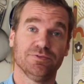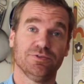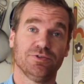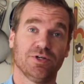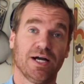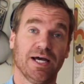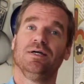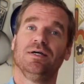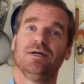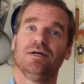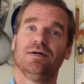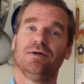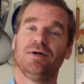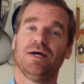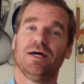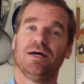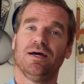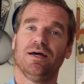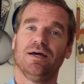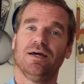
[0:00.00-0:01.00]
of drying.
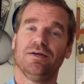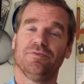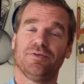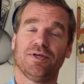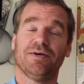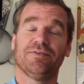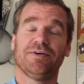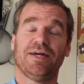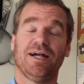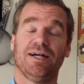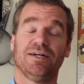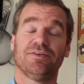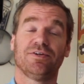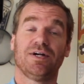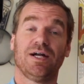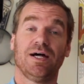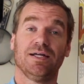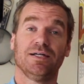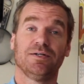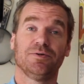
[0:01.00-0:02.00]
If you have a hair
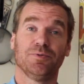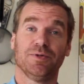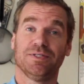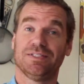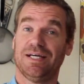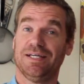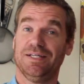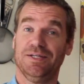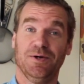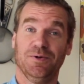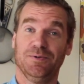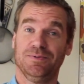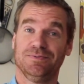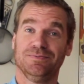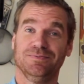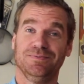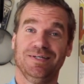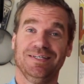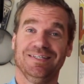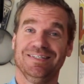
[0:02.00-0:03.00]
dryer, which I don't,
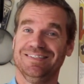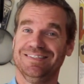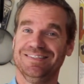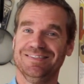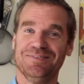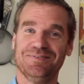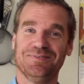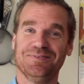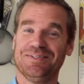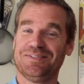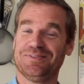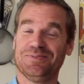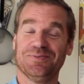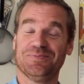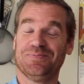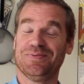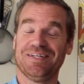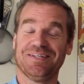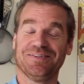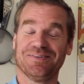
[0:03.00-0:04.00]
which
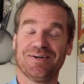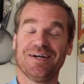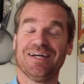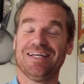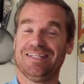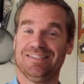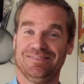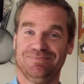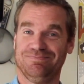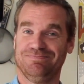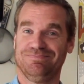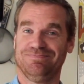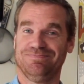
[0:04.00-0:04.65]
would be great.